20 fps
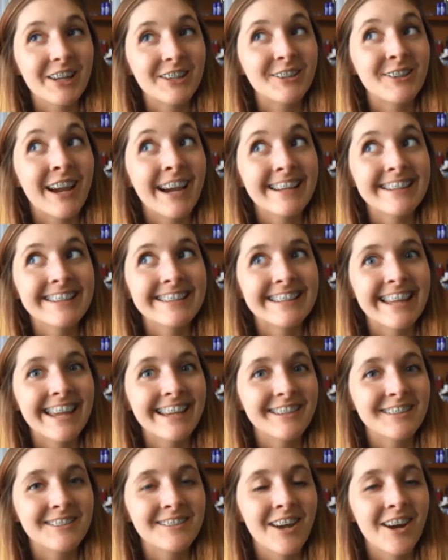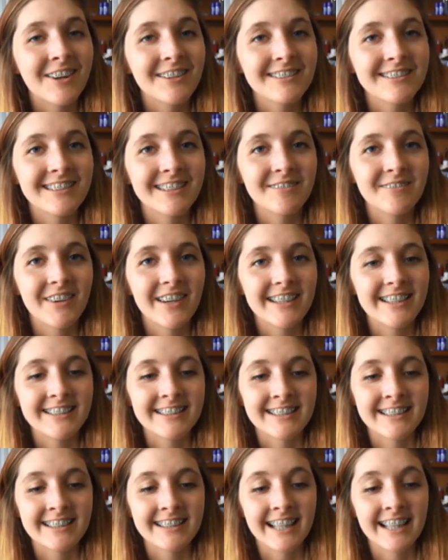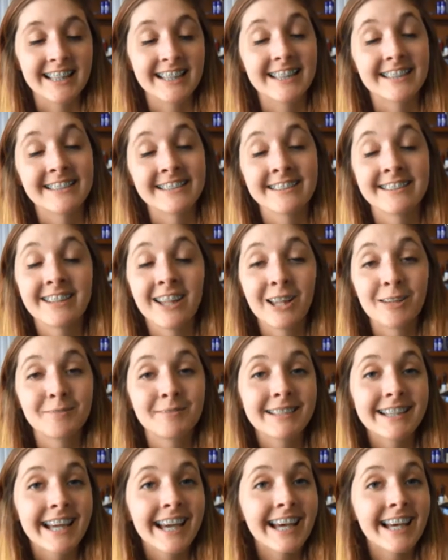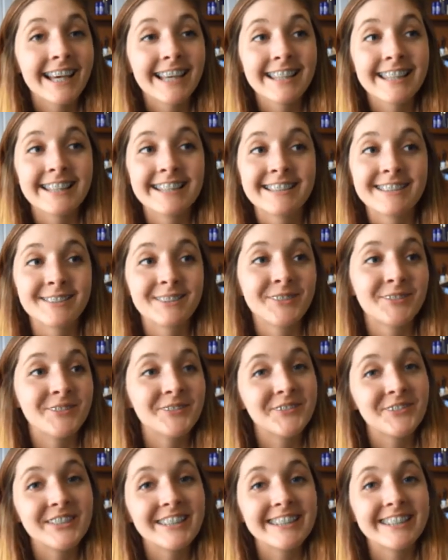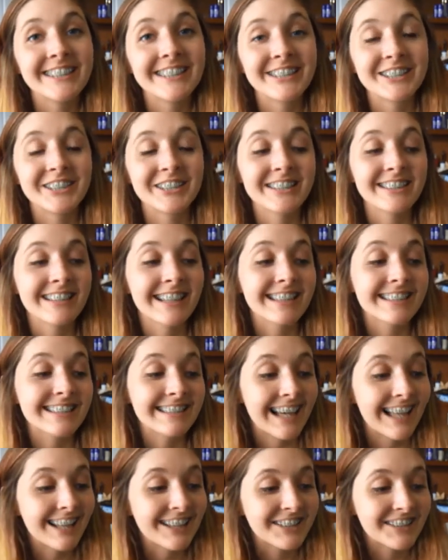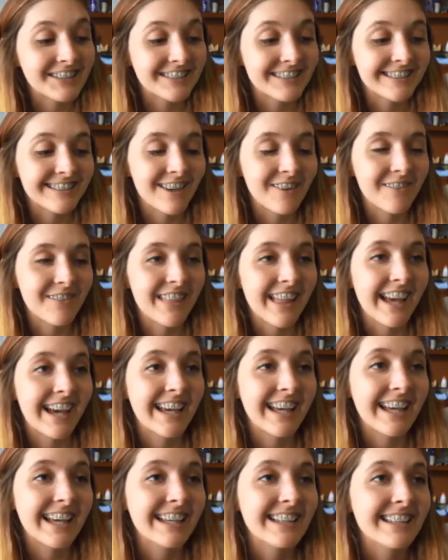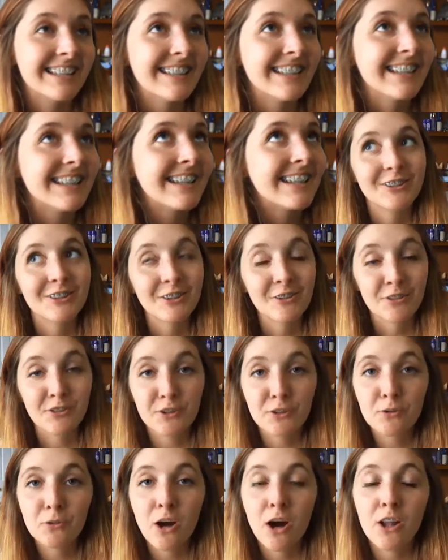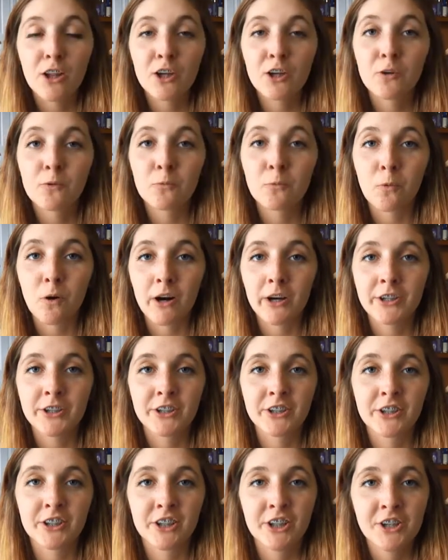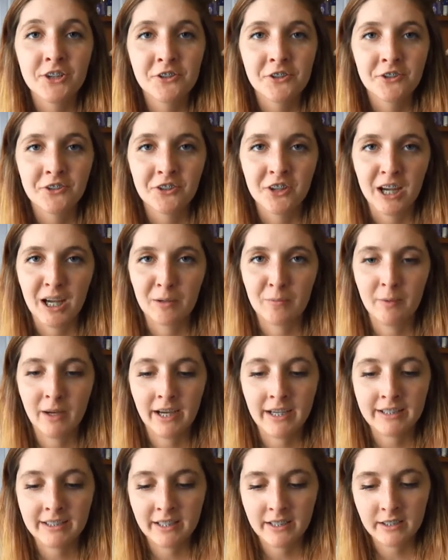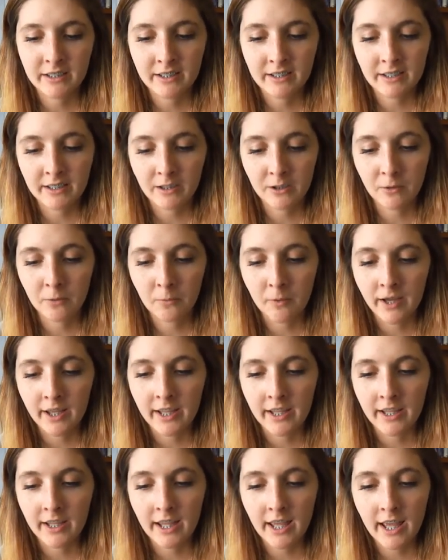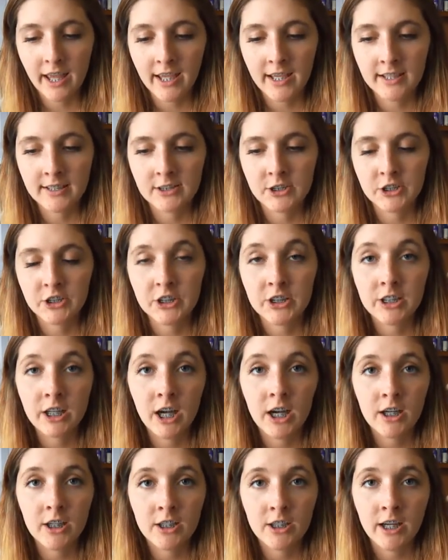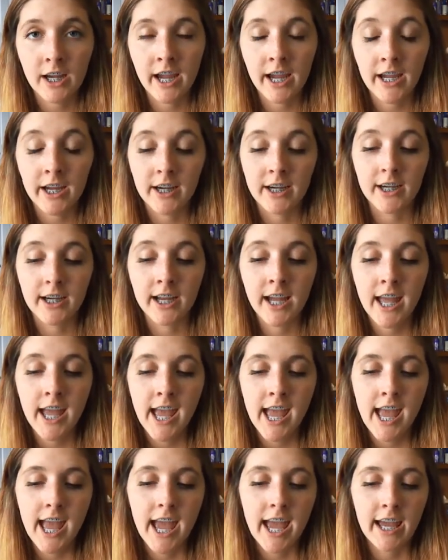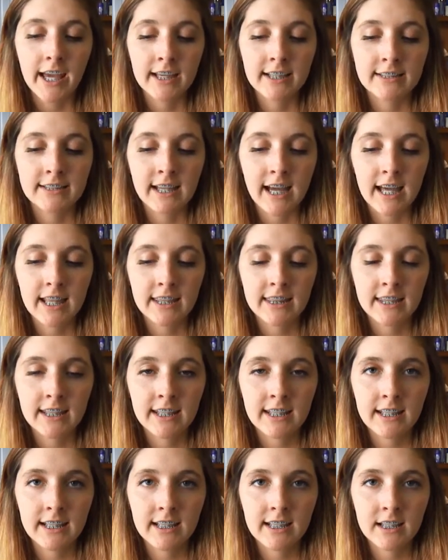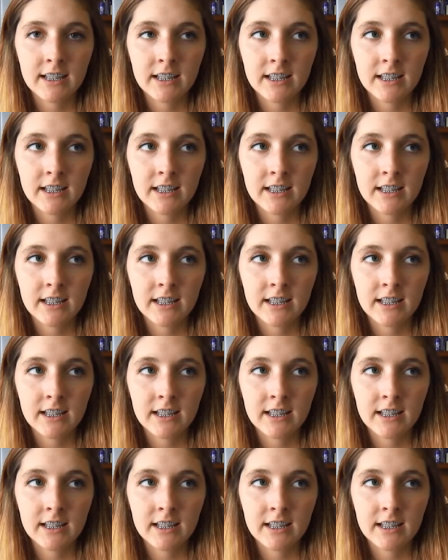trying to take Katara's advice, and like, this is all in my head, this isn't real. She's like telling herself that, and she threw all her water tribe identity away, and she cut her hair, and I think